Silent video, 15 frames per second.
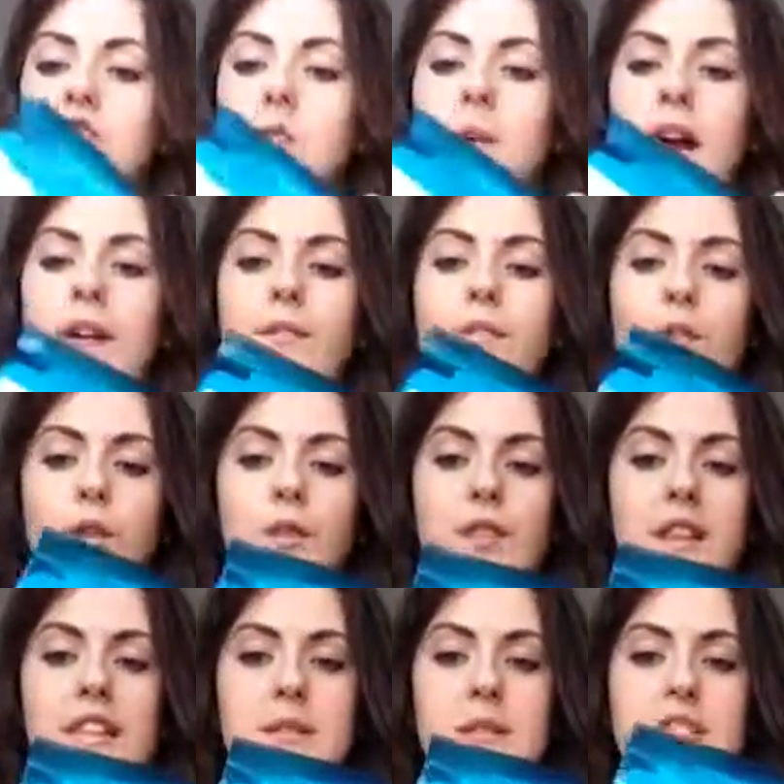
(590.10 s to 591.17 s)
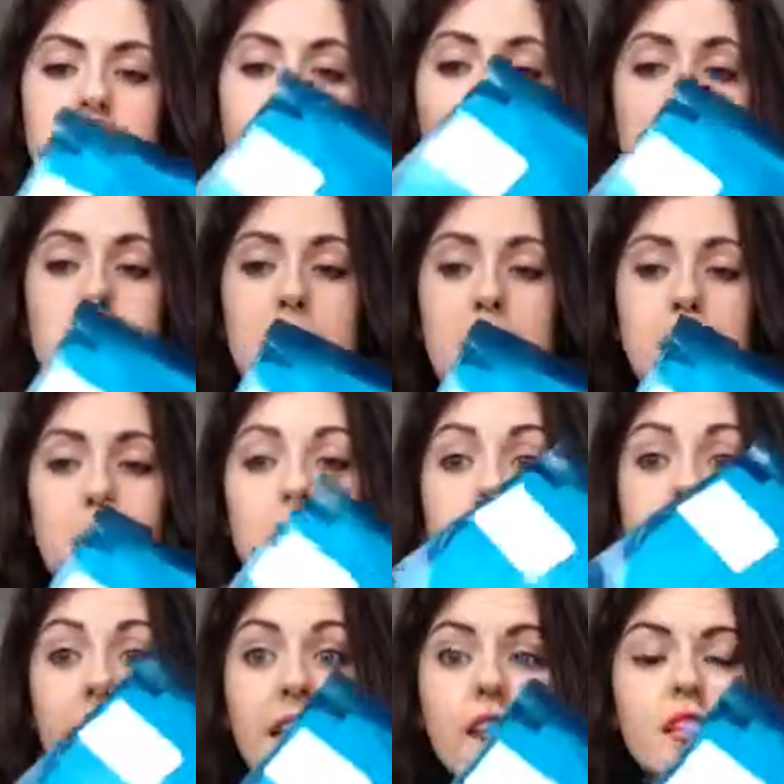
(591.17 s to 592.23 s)
don't know why I have a folder for this. It's past paper
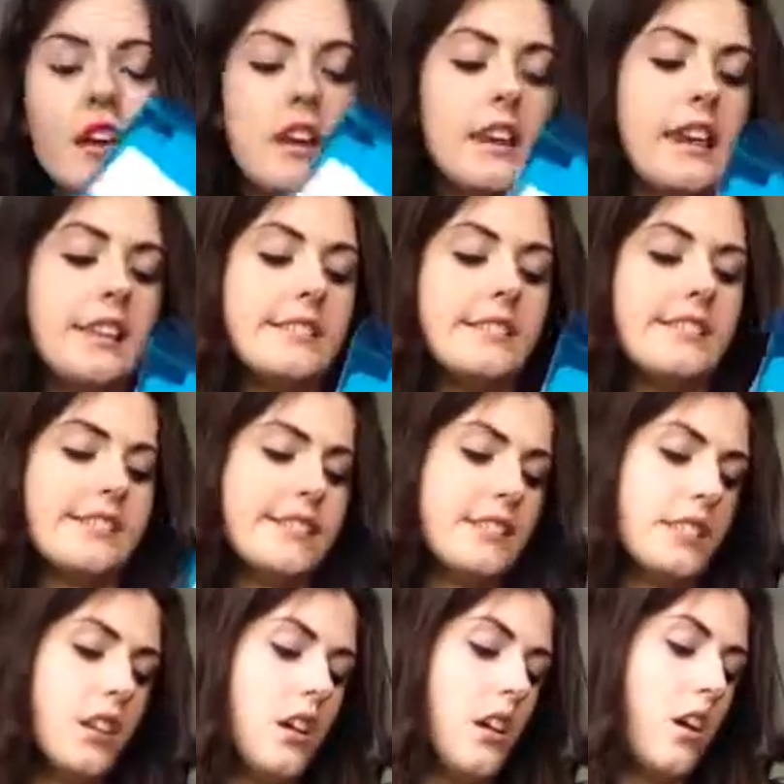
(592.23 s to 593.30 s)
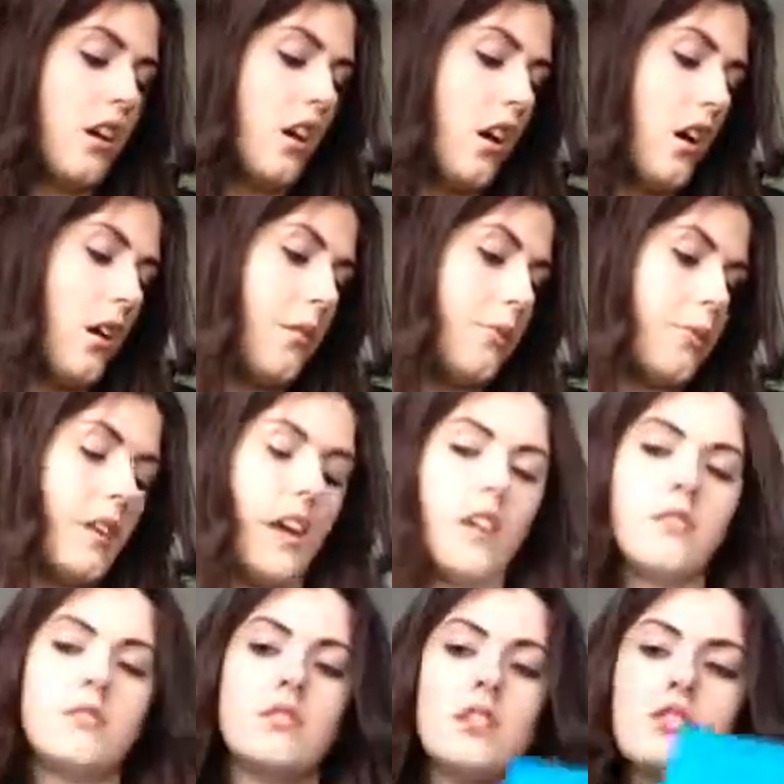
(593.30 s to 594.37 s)
again and letters. Yeah,
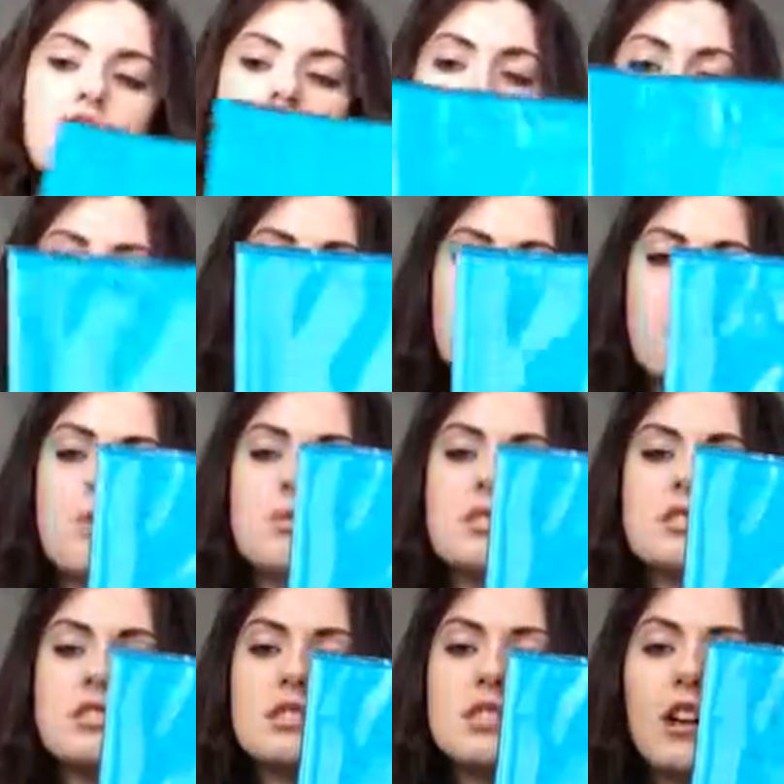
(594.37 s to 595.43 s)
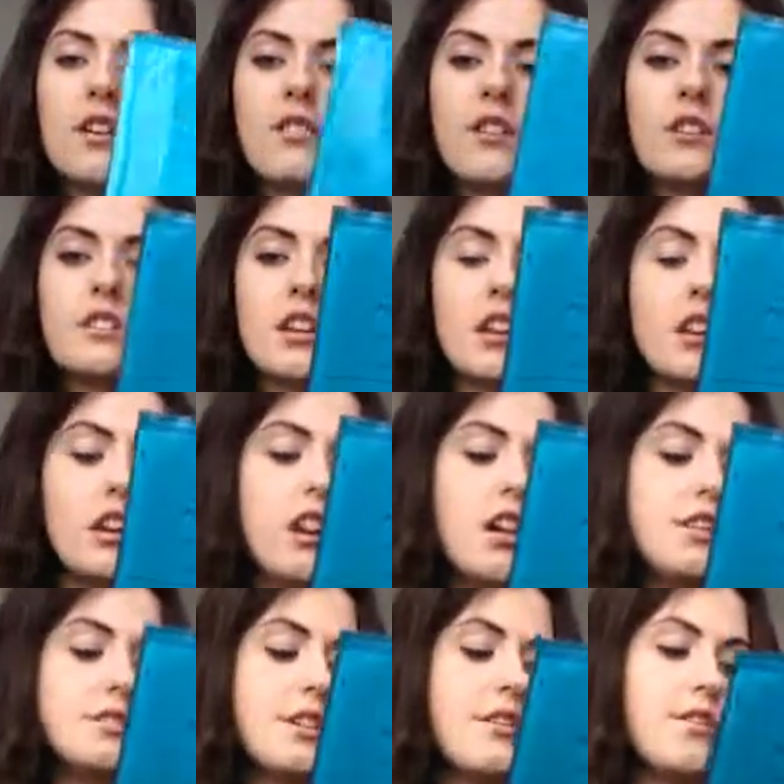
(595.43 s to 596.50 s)
as you see, like notes and stuff I've done in
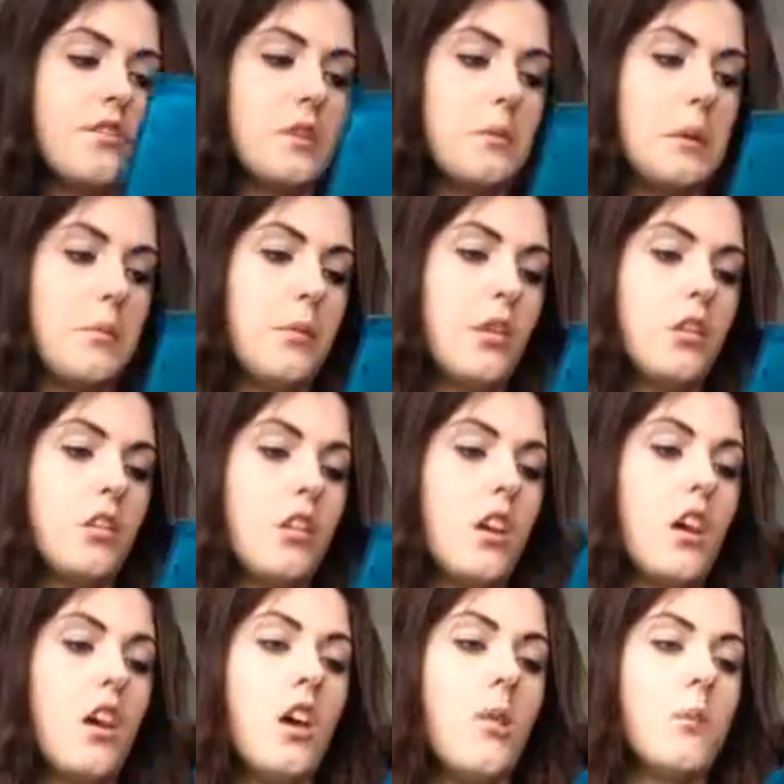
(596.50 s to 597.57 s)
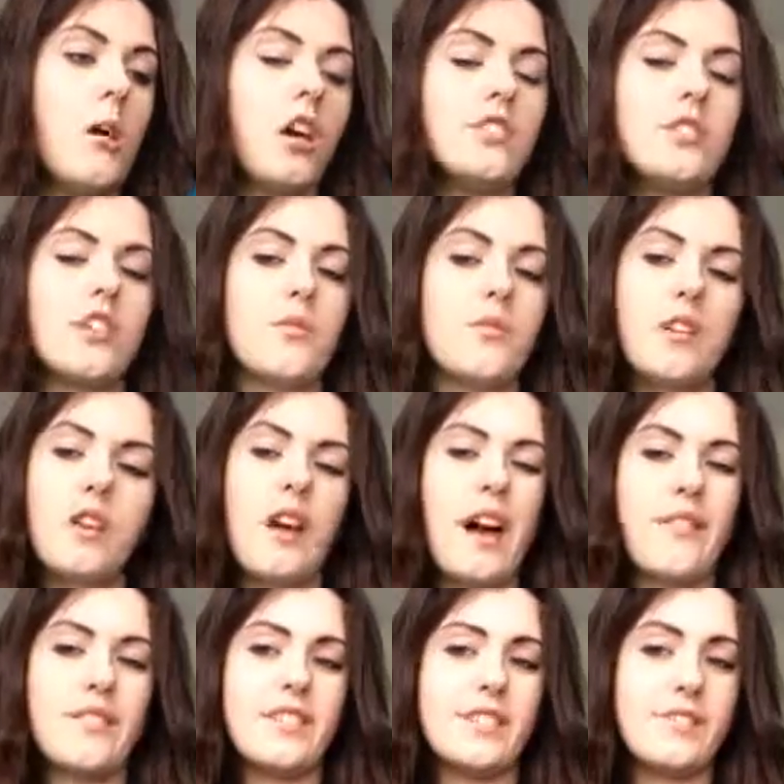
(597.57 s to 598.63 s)
class. I've got my book but I don't know where I
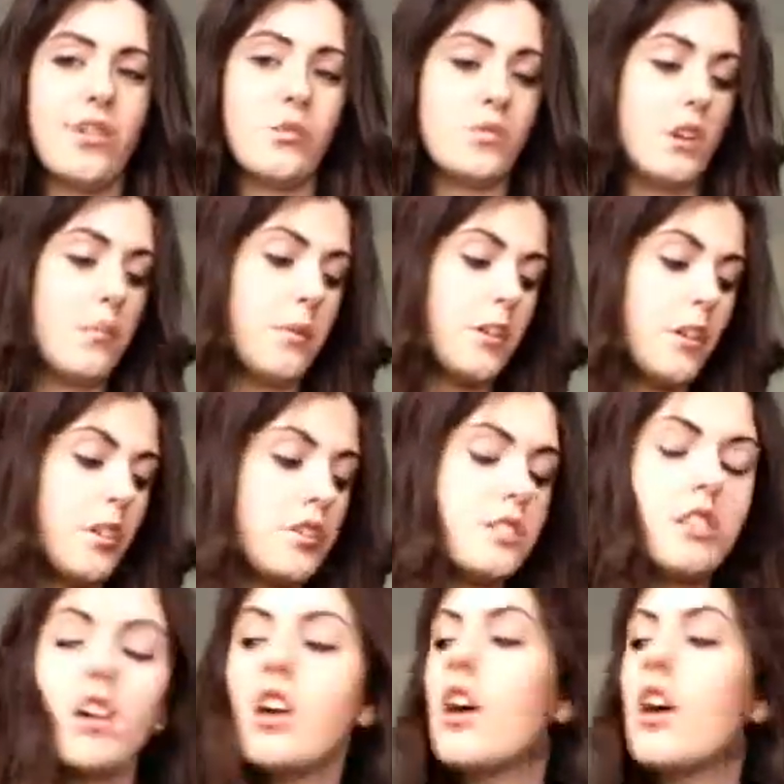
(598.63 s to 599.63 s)
have this folder because